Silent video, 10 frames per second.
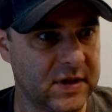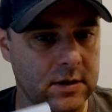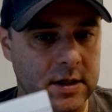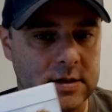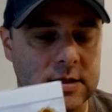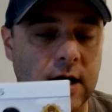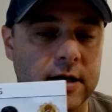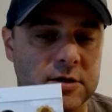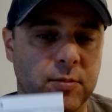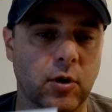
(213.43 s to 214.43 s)
in
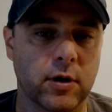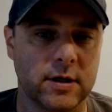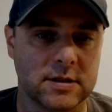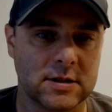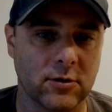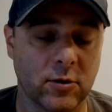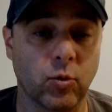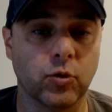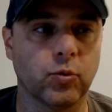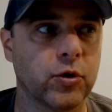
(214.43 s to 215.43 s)
Donna's part, it's during
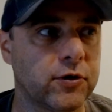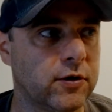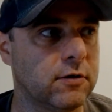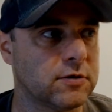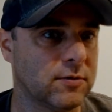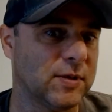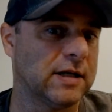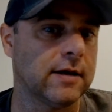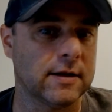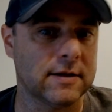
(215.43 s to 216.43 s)
World War II, but they're
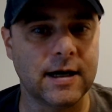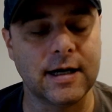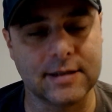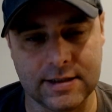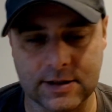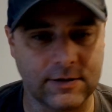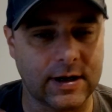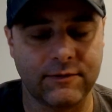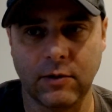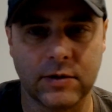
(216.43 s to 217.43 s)
not the Nazis. I
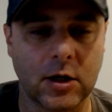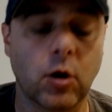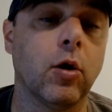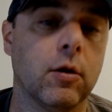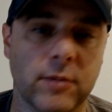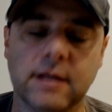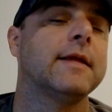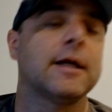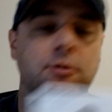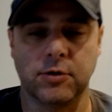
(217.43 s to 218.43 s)
forget what they call them, but
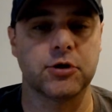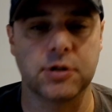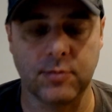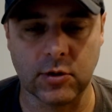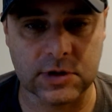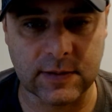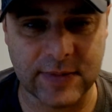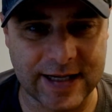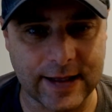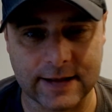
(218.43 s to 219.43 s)
that's what they're supposed to
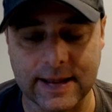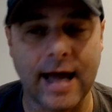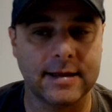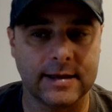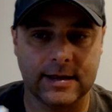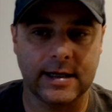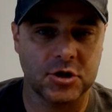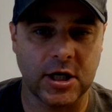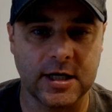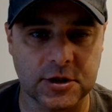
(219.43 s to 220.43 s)
be. Like that, they
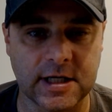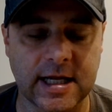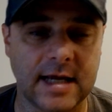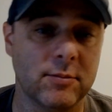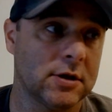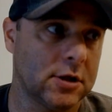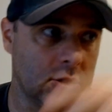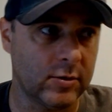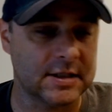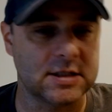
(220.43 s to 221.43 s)
changed the name, but the
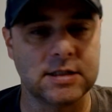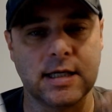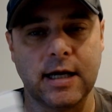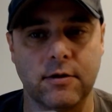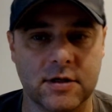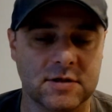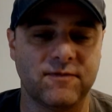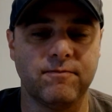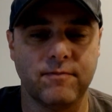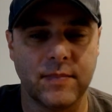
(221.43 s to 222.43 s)
U.S. is there. There's
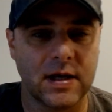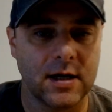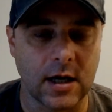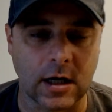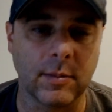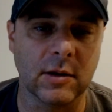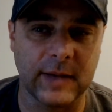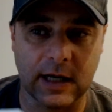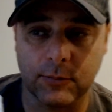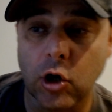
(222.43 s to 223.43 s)
a couple of
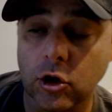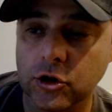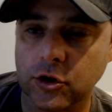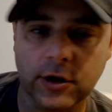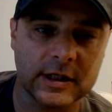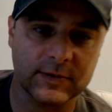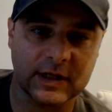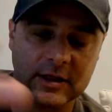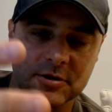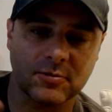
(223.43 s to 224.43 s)
made-up countries, but
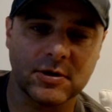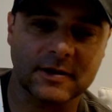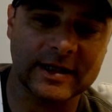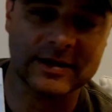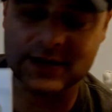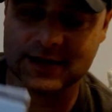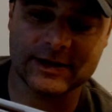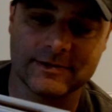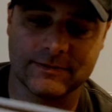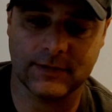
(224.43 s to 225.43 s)
then there's real. It's
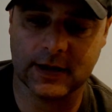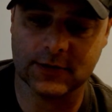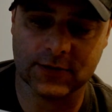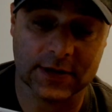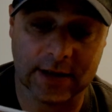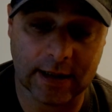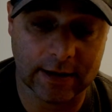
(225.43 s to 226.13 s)
interesting.